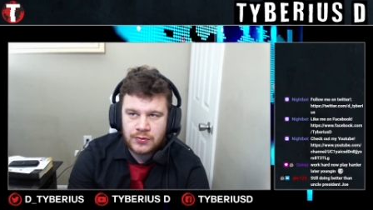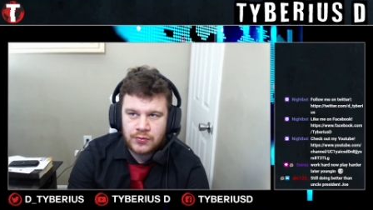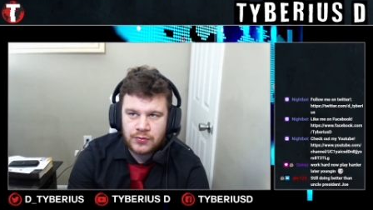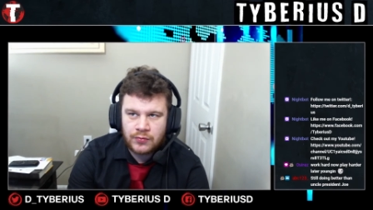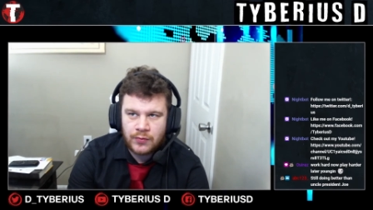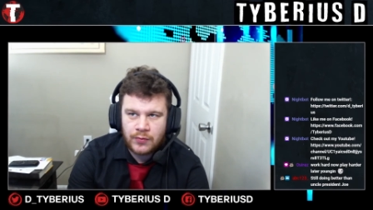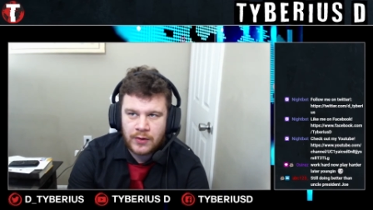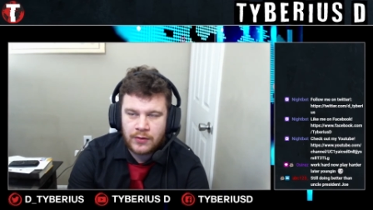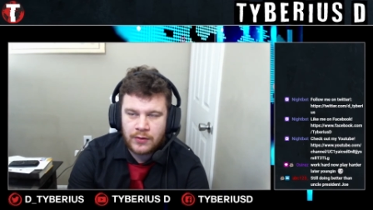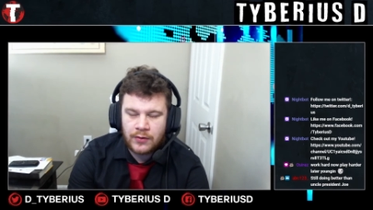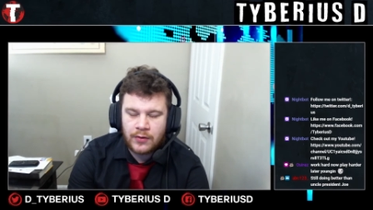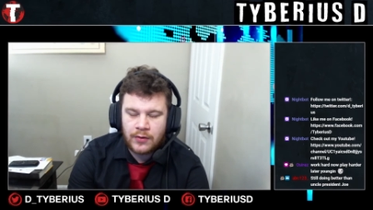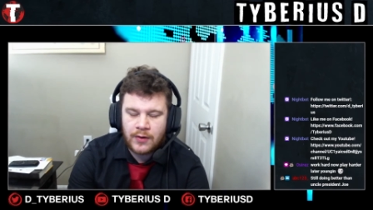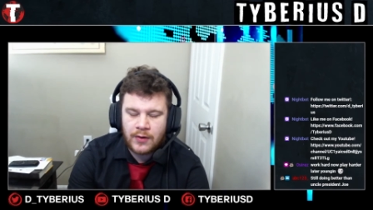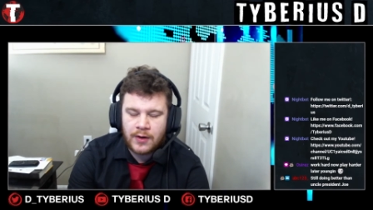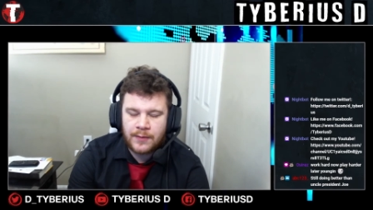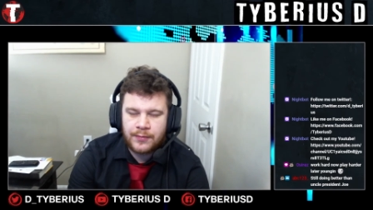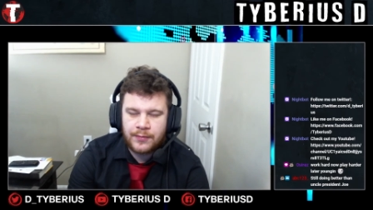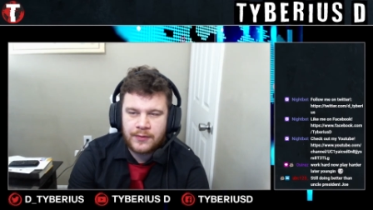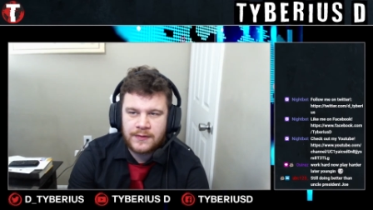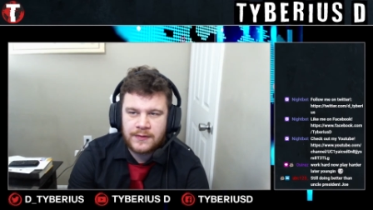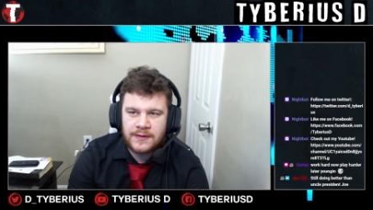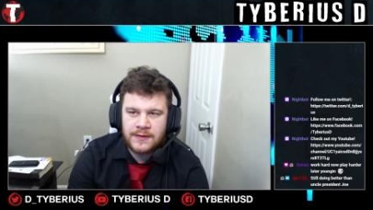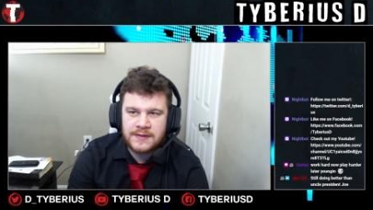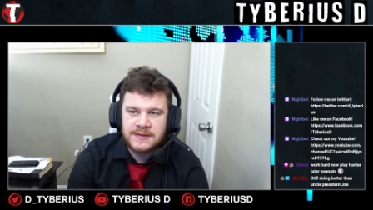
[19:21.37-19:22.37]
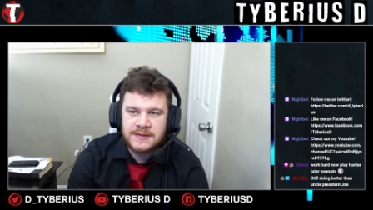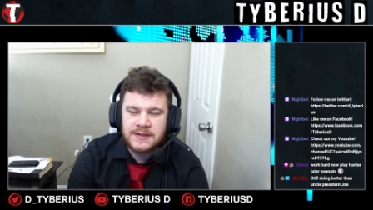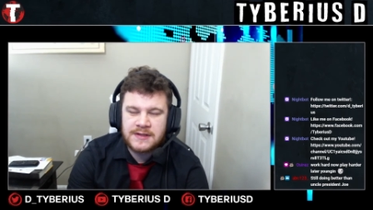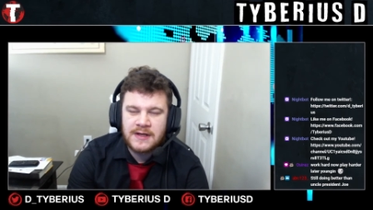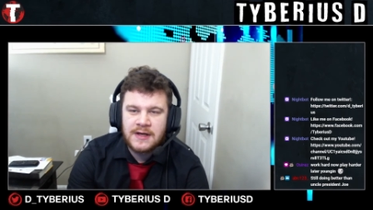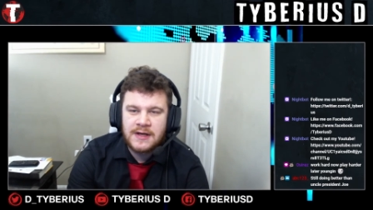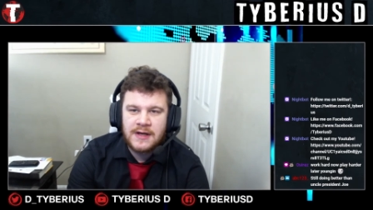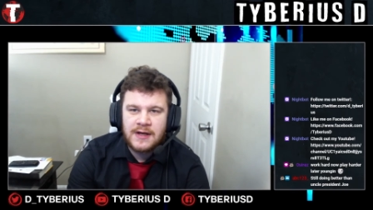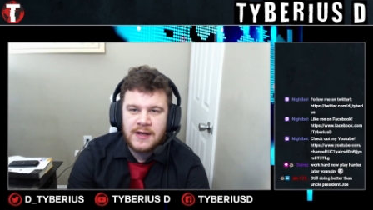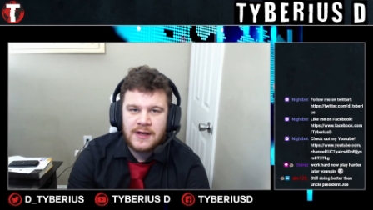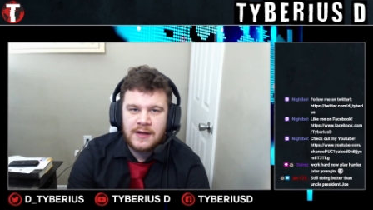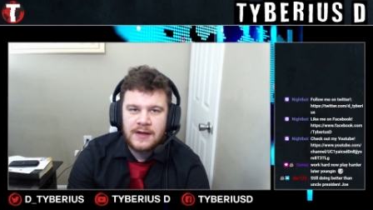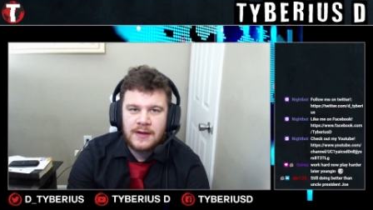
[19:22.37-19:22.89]
don't know how to put this.
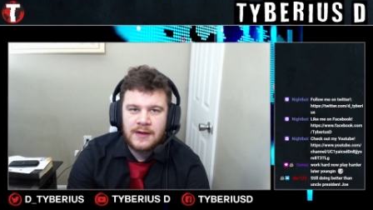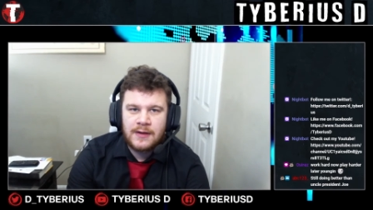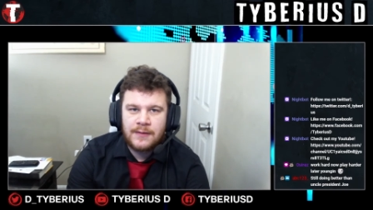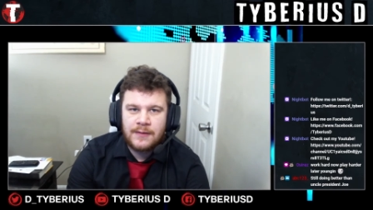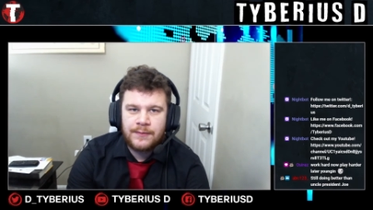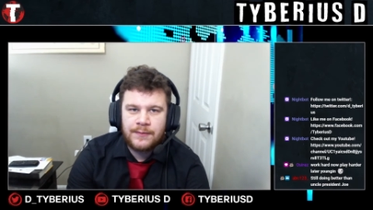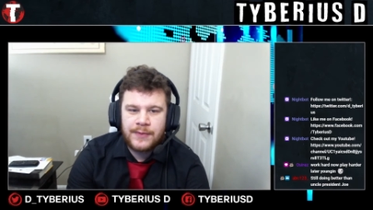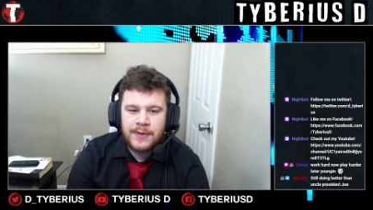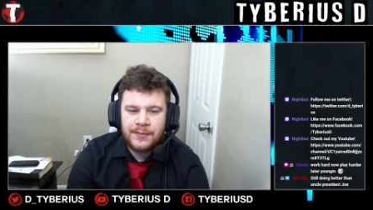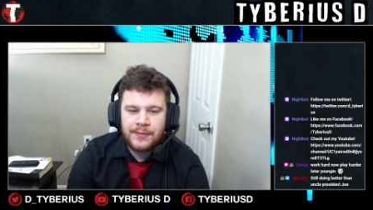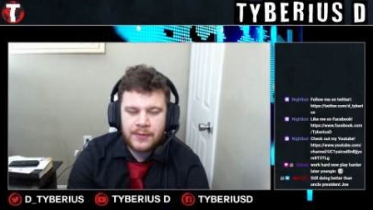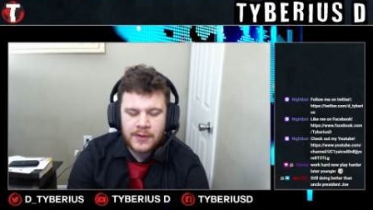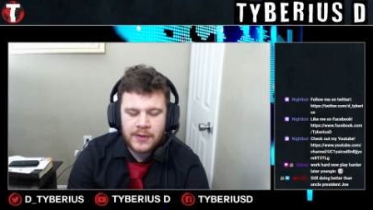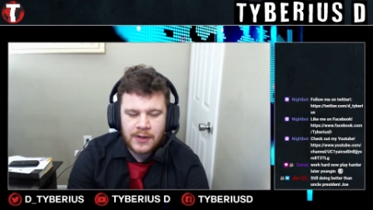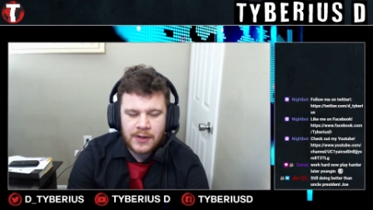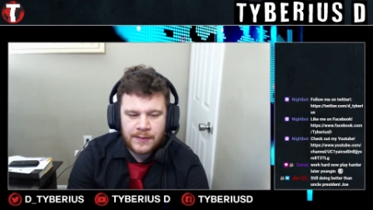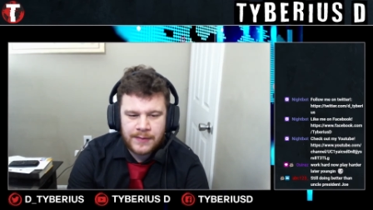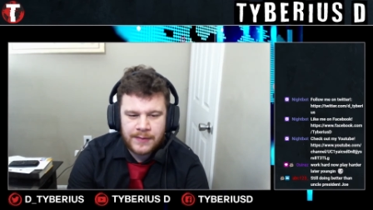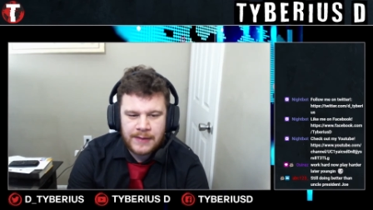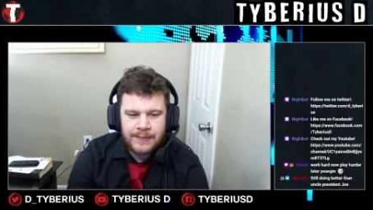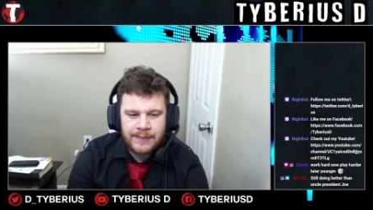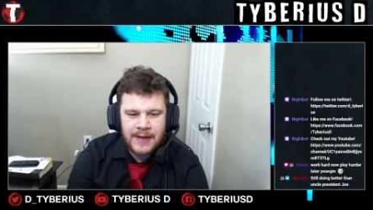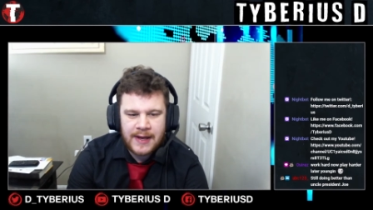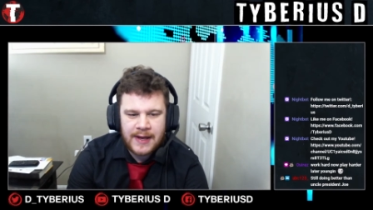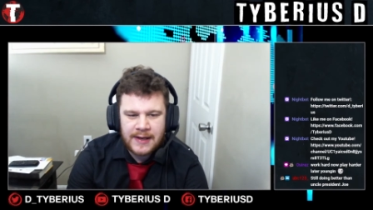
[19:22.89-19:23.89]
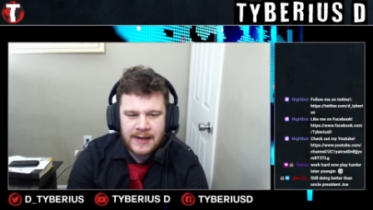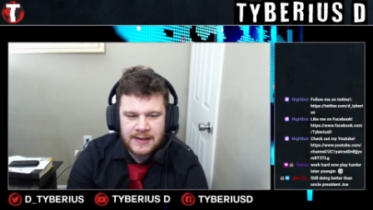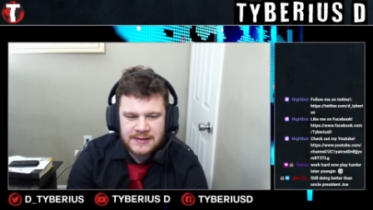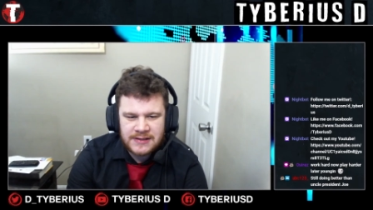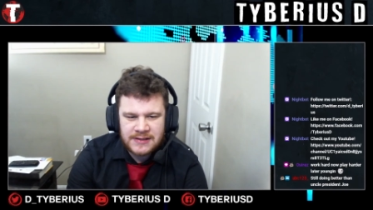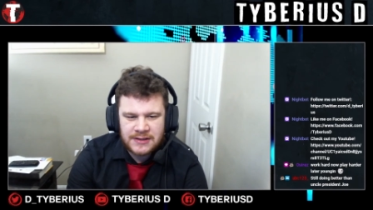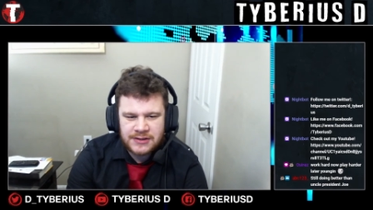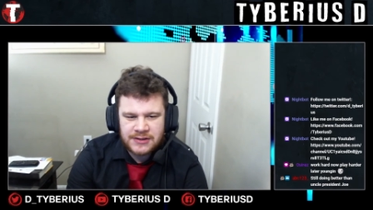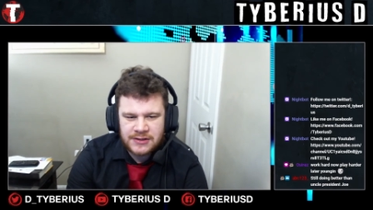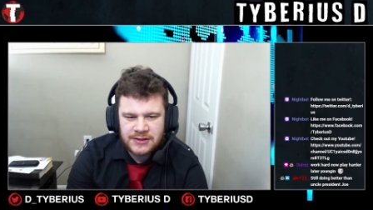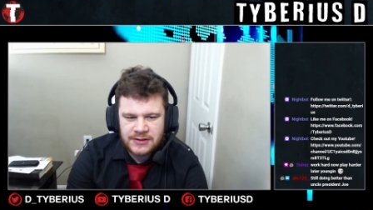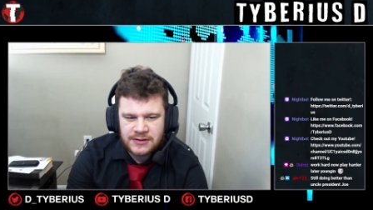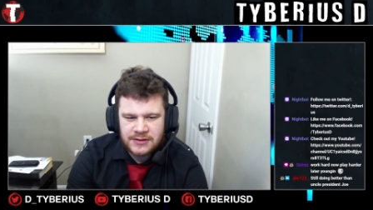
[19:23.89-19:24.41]
People are going to be paying
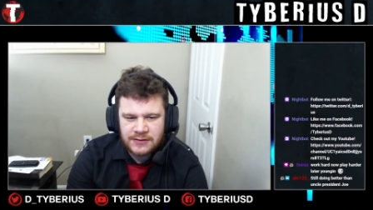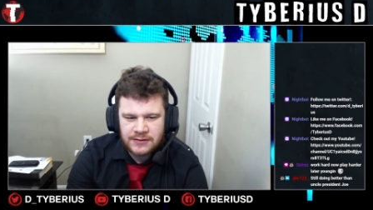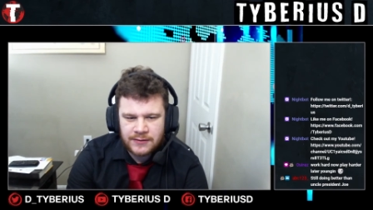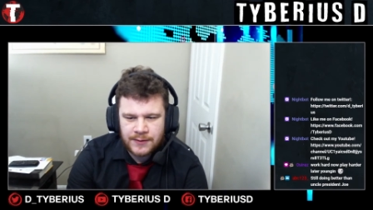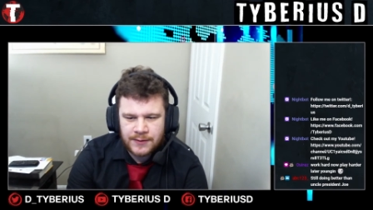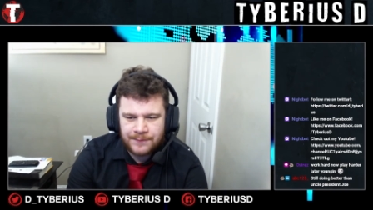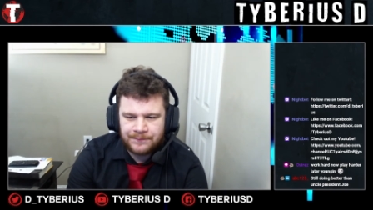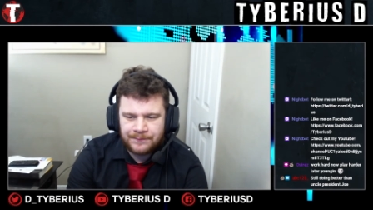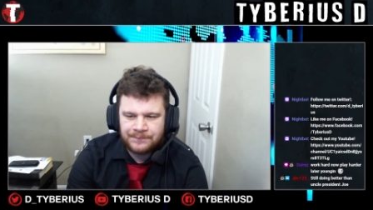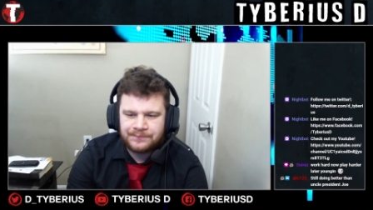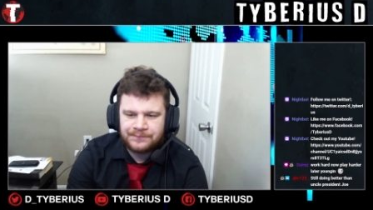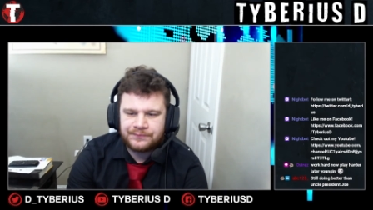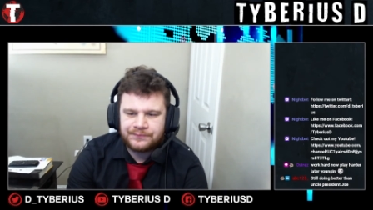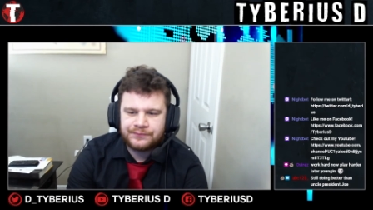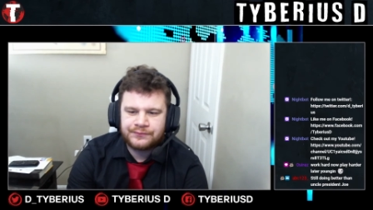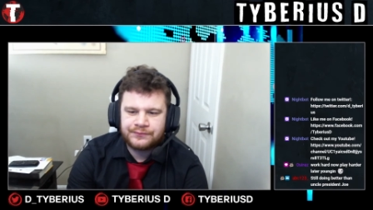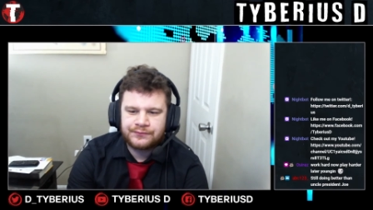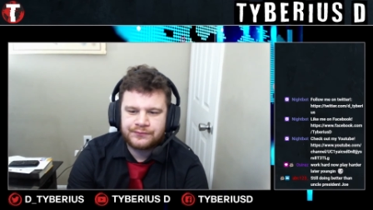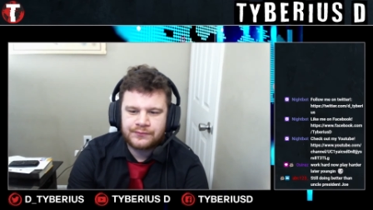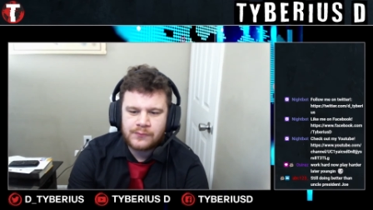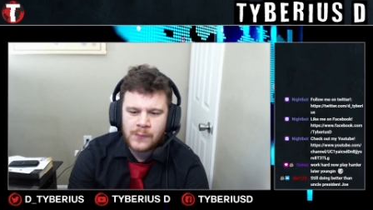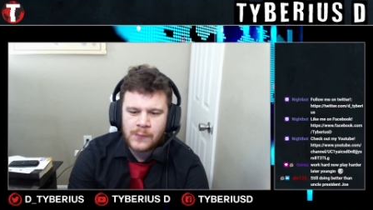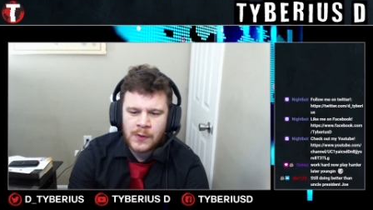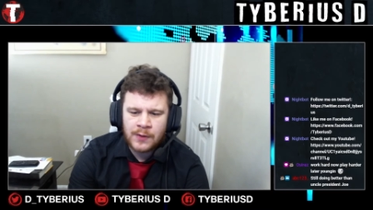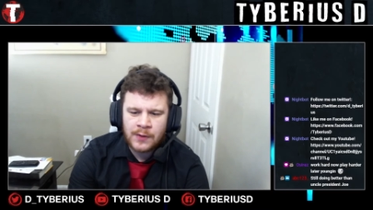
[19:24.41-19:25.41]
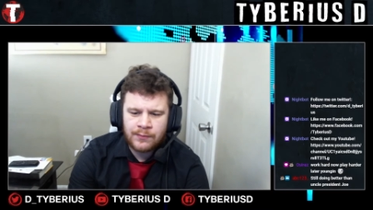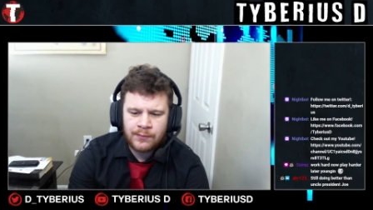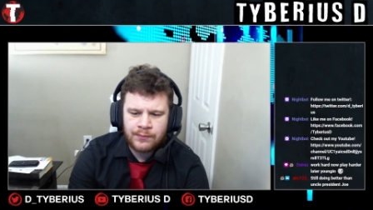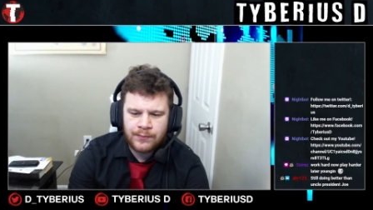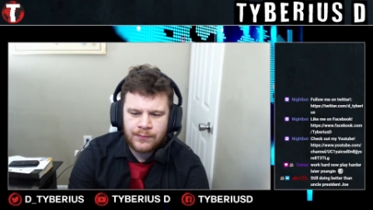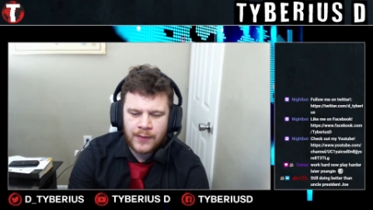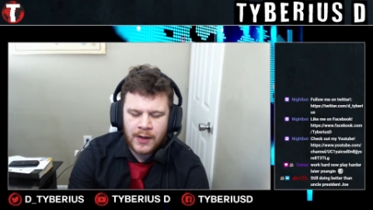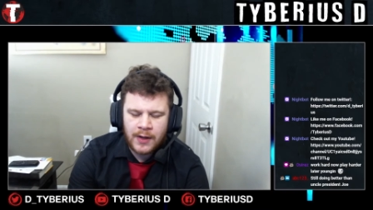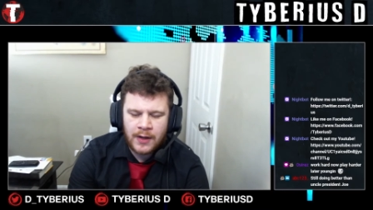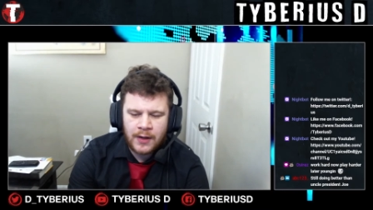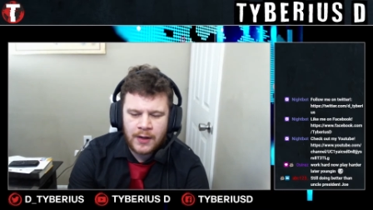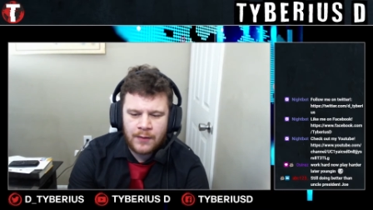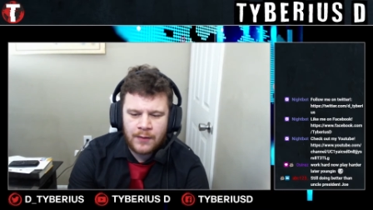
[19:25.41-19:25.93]
attention to
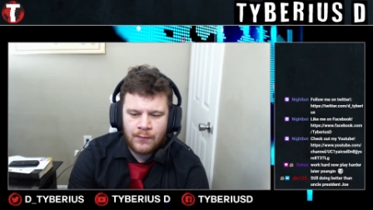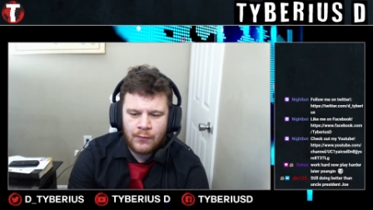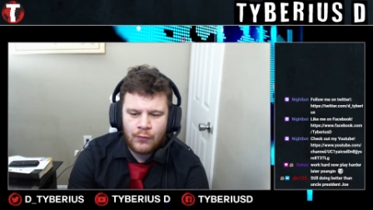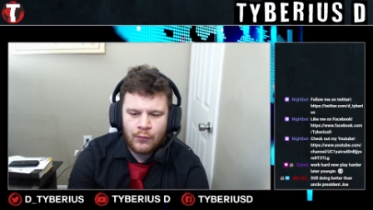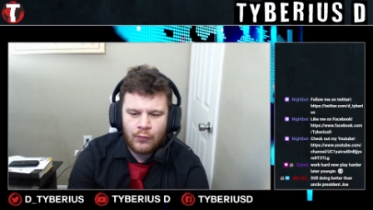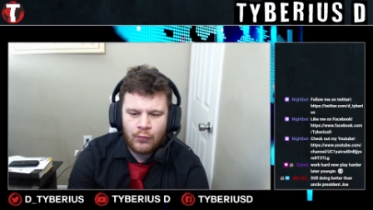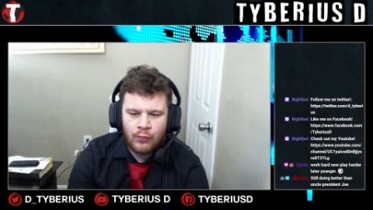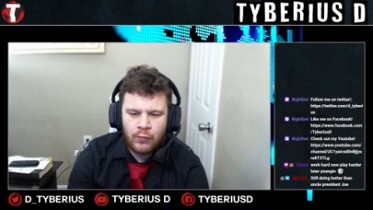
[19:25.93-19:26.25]
it.